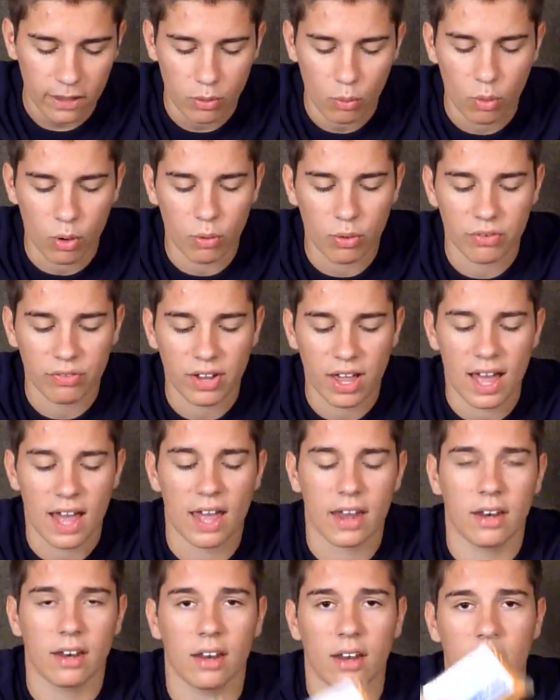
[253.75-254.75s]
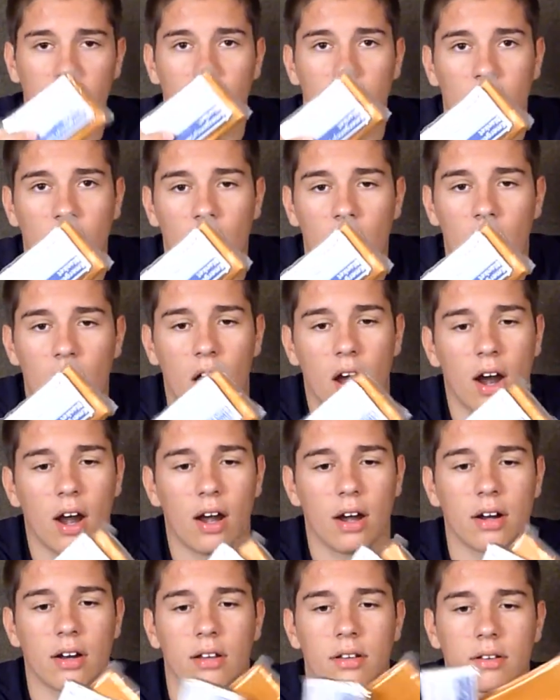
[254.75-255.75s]
What we've got
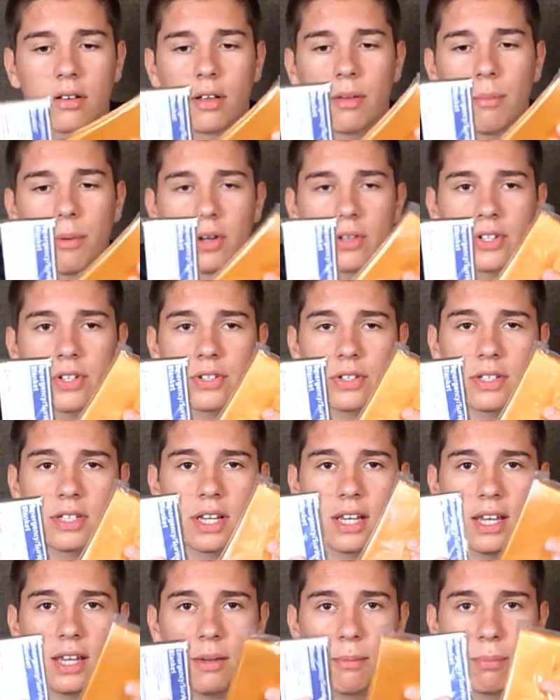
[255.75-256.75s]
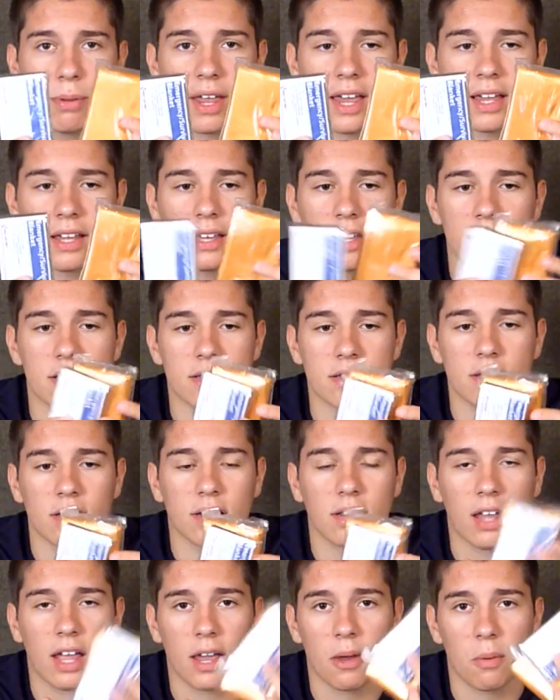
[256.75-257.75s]
are emergency blankets,
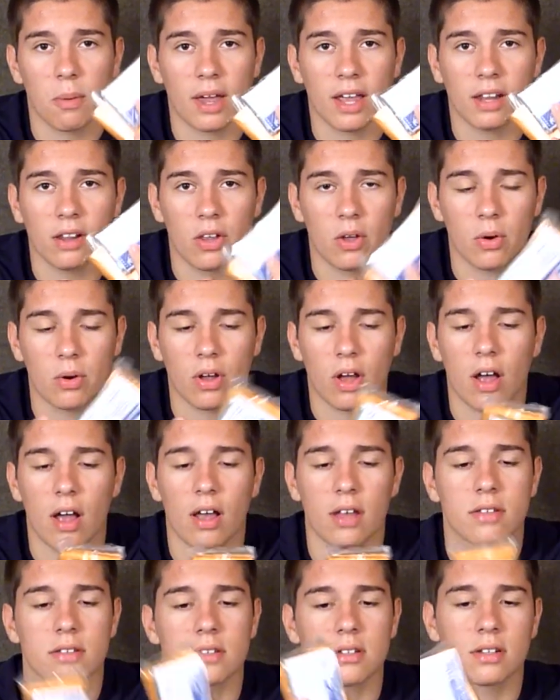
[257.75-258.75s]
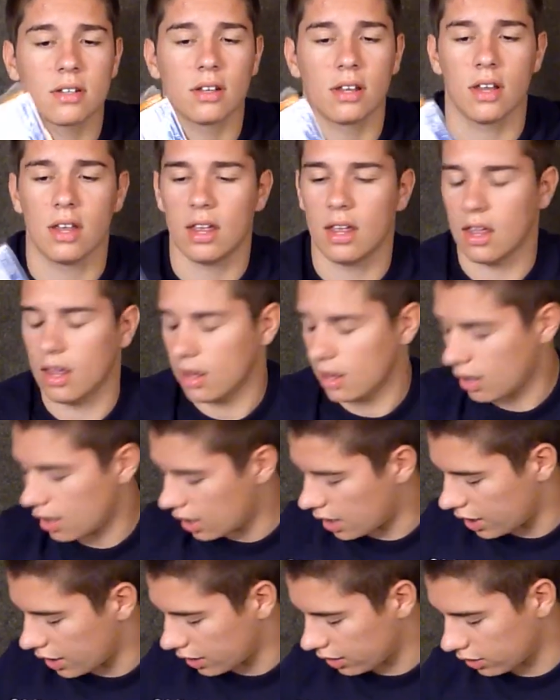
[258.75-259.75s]
lightweight, low cost.
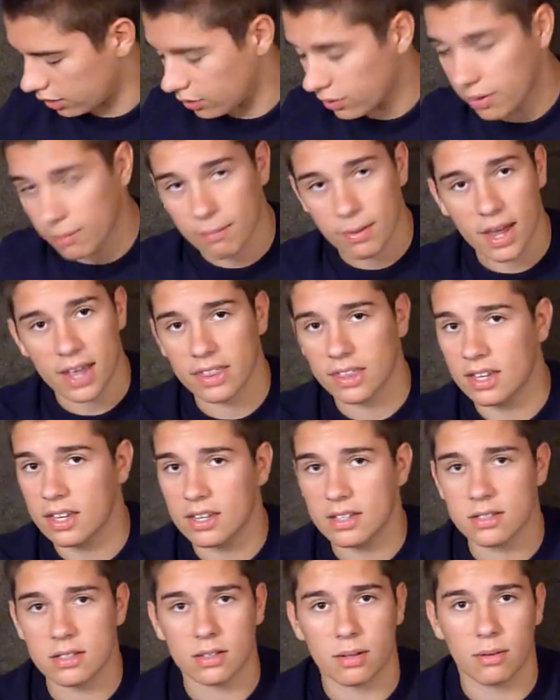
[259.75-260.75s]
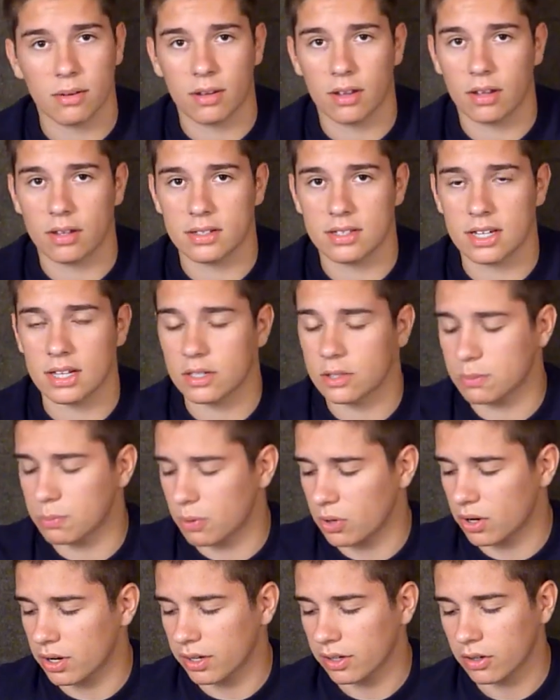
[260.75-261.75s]
You can buy these, Dick's
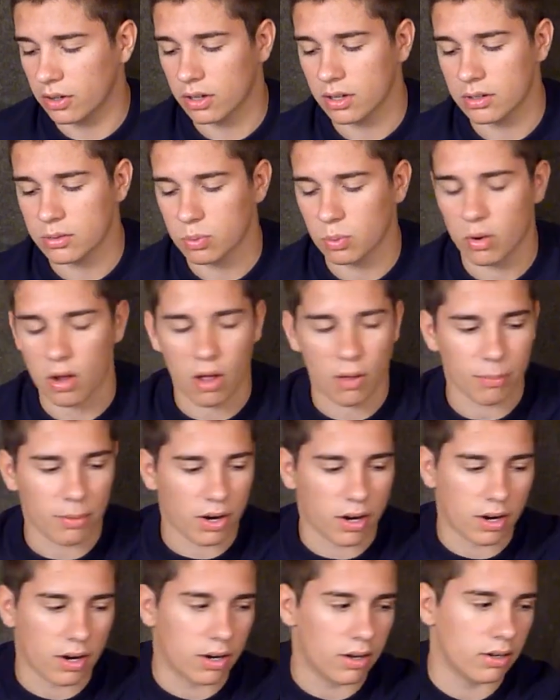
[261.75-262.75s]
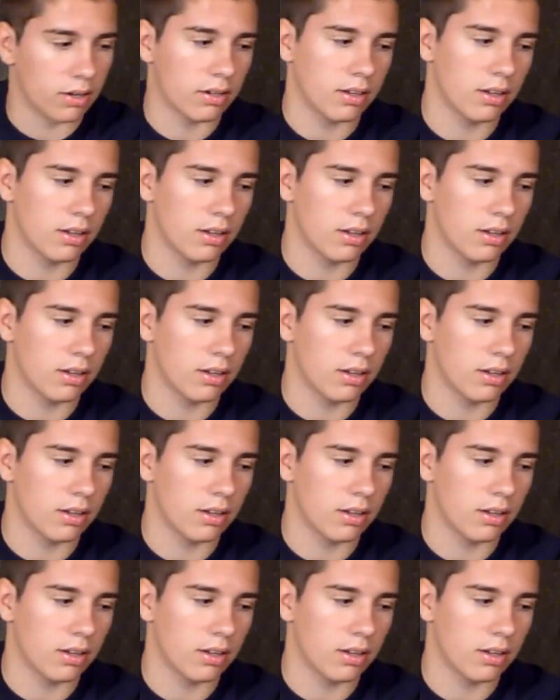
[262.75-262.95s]
Sporting Goods, Walmart,